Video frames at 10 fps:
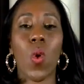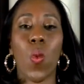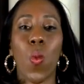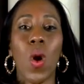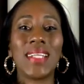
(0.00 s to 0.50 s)

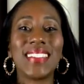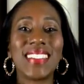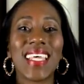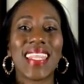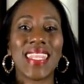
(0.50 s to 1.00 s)
What's
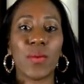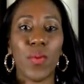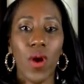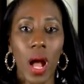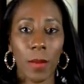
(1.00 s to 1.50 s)
the
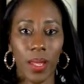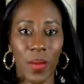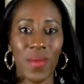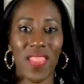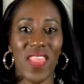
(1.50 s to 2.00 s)

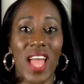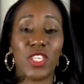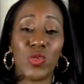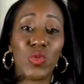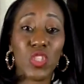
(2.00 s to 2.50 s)
problem that
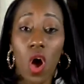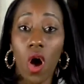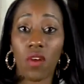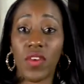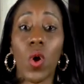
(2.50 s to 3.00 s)
you
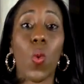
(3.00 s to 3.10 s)
solve?